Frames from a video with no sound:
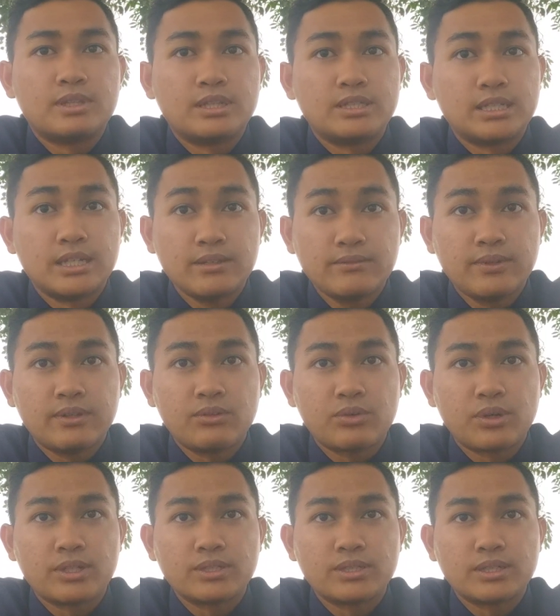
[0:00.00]
This event
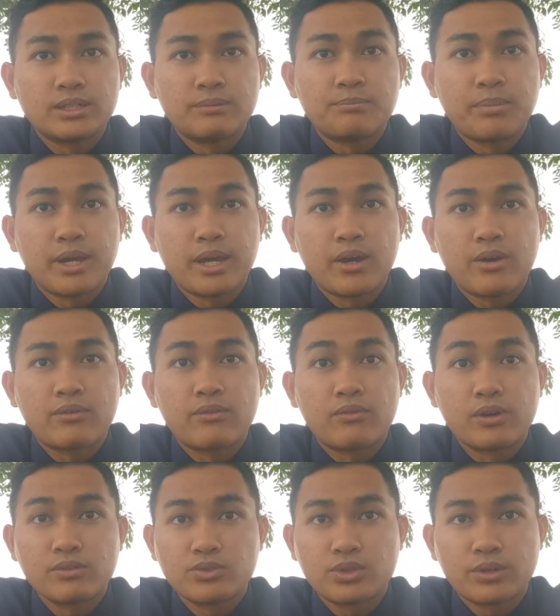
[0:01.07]
granted a pair of
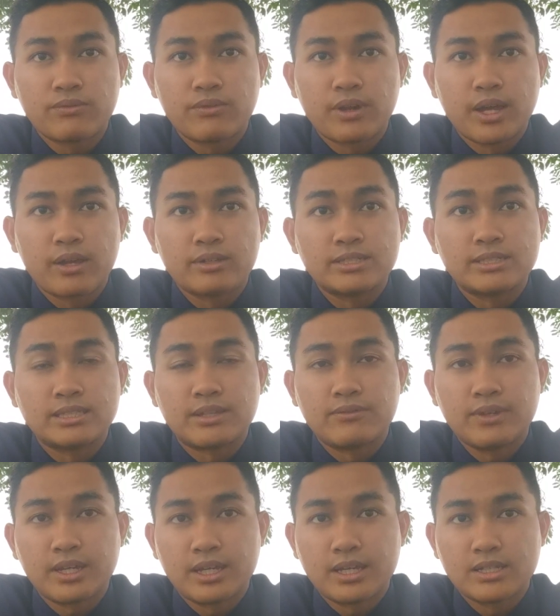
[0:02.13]
round-trip flight
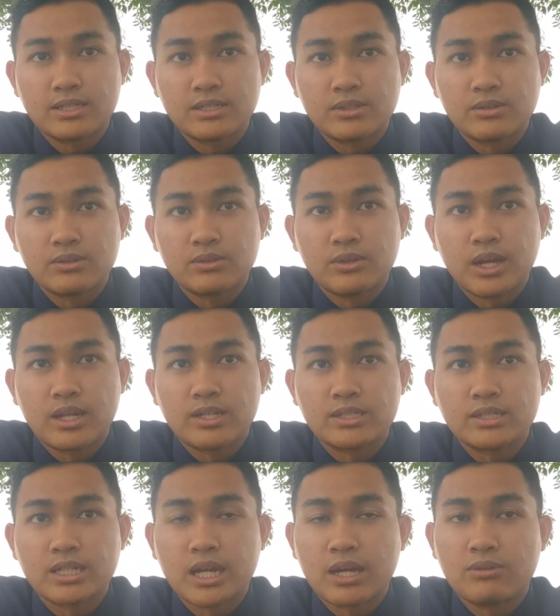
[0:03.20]
certificates to any
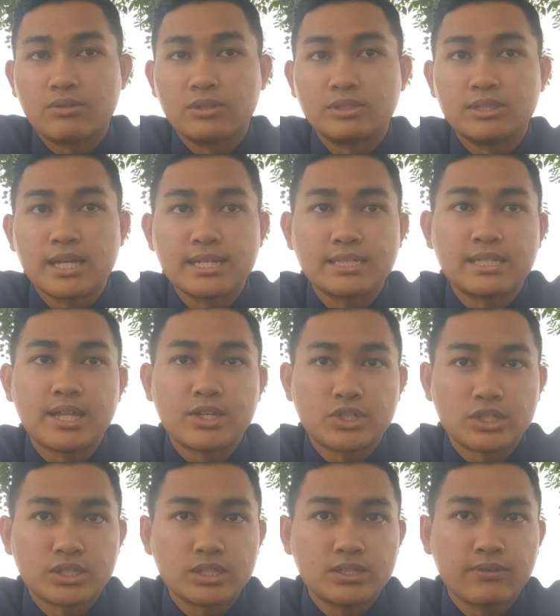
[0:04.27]
scheduled
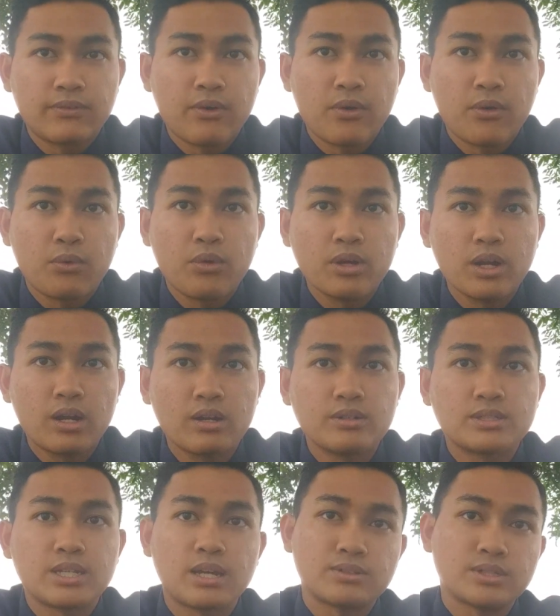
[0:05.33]
destinations for
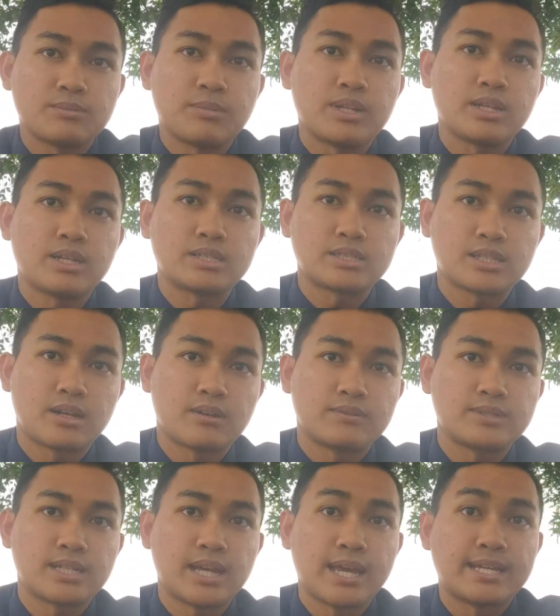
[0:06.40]
100,000 medical
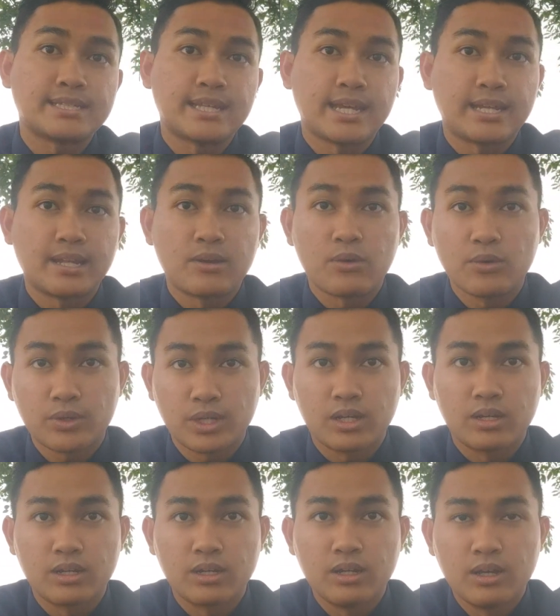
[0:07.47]
staffs as an honor.